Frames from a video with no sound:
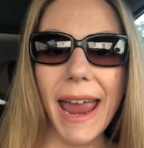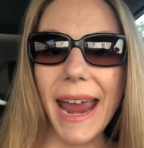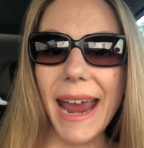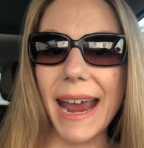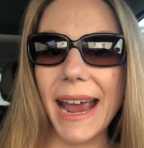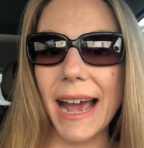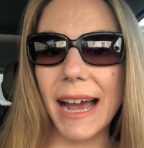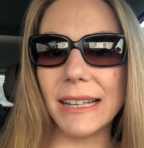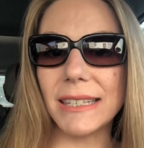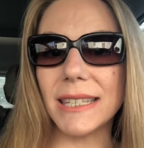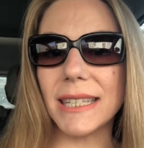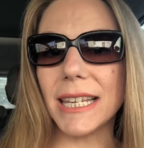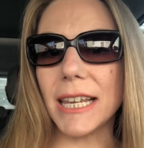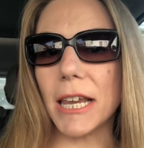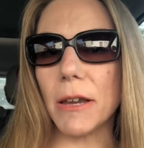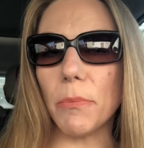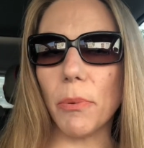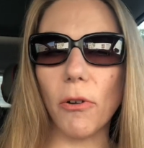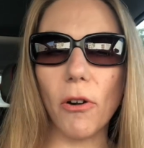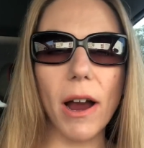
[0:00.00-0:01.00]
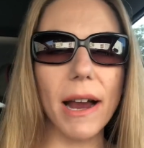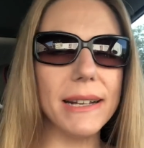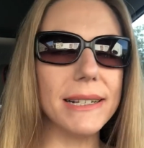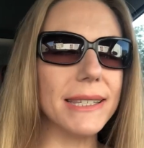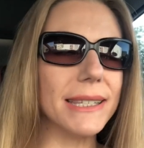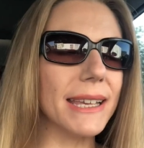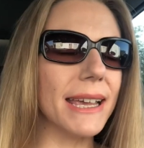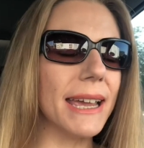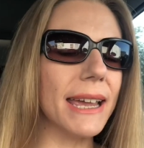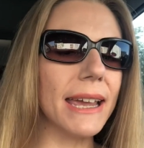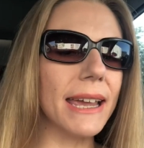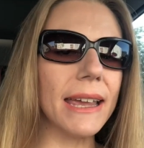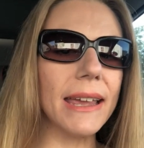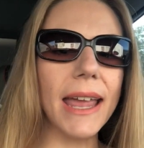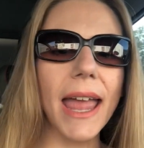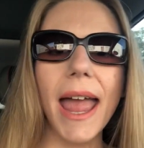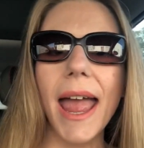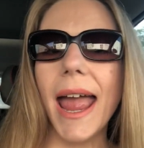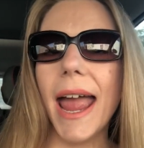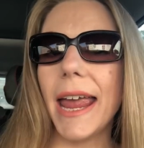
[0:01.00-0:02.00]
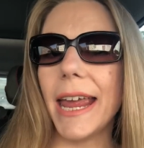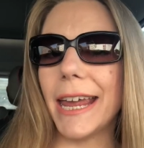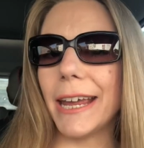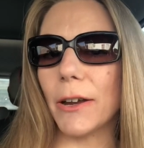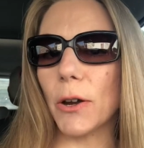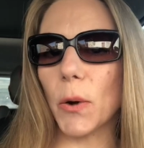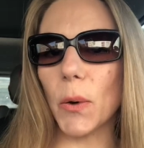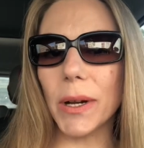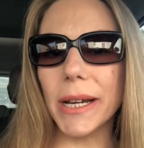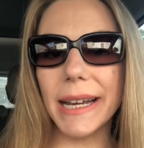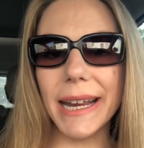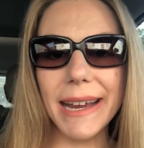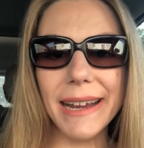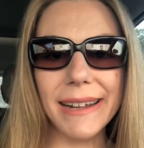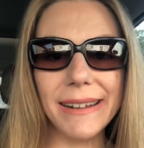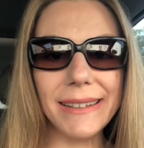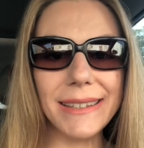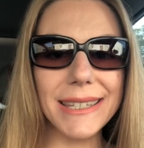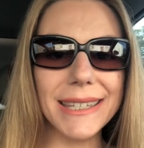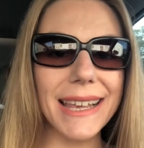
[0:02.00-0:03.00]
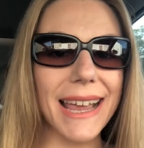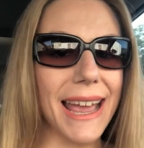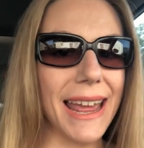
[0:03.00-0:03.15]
and see pricing, ingredients,